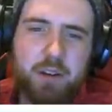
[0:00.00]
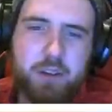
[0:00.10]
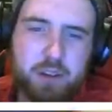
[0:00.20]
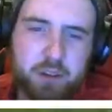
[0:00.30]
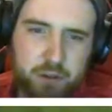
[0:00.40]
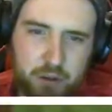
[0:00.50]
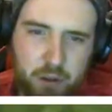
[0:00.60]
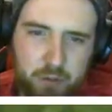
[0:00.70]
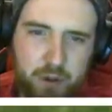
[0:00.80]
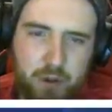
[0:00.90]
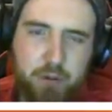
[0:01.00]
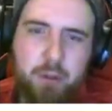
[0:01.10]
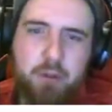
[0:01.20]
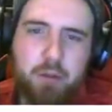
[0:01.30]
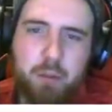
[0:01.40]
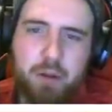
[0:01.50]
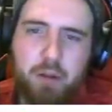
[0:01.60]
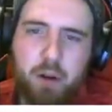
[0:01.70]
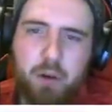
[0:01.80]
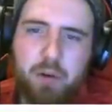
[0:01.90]
series so far, and we're a bit
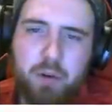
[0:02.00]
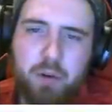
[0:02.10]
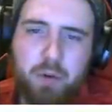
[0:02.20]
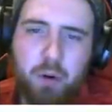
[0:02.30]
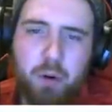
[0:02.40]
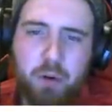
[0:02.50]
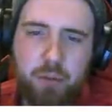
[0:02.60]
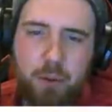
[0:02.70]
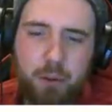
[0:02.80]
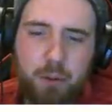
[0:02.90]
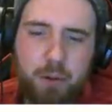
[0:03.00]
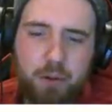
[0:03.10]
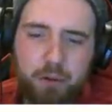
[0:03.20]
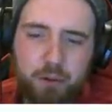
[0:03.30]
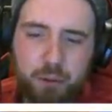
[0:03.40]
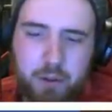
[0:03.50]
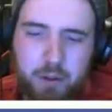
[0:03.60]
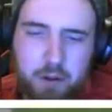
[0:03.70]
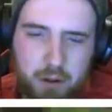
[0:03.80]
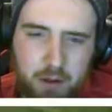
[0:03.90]
over a fourth of where we wanted
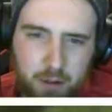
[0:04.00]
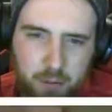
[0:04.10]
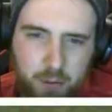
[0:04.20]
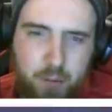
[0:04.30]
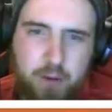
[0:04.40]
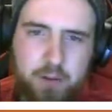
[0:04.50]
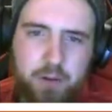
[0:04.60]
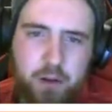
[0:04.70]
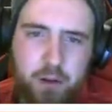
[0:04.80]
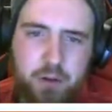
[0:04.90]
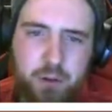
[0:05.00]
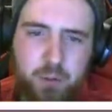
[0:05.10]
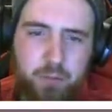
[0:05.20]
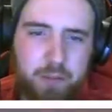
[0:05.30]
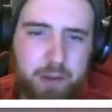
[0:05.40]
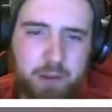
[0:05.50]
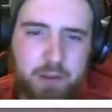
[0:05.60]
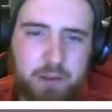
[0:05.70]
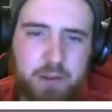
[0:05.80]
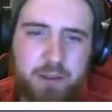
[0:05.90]
to go. So
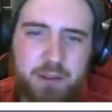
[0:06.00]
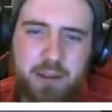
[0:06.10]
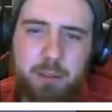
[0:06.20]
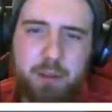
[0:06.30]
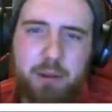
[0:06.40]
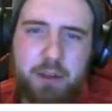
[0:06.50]
it's a step in the right